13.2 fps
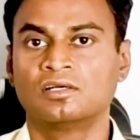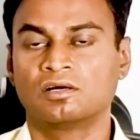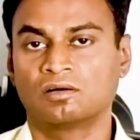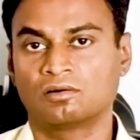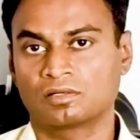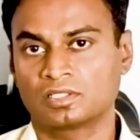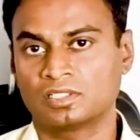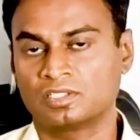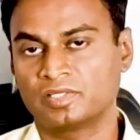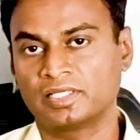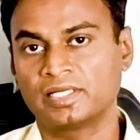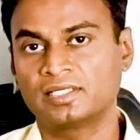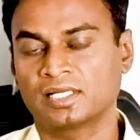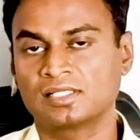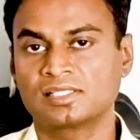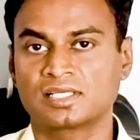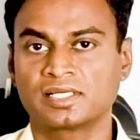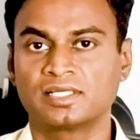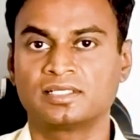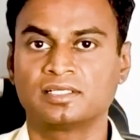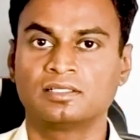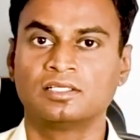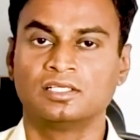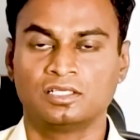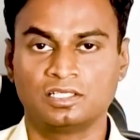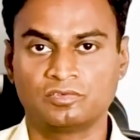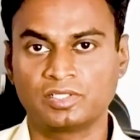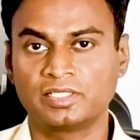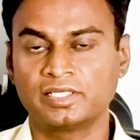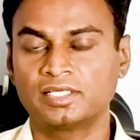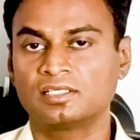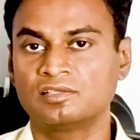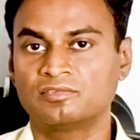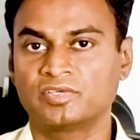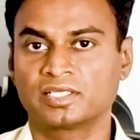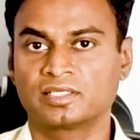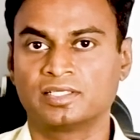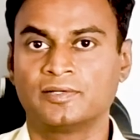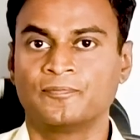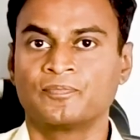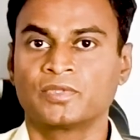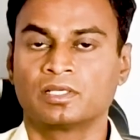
or it will get ulcerated, it will get infected,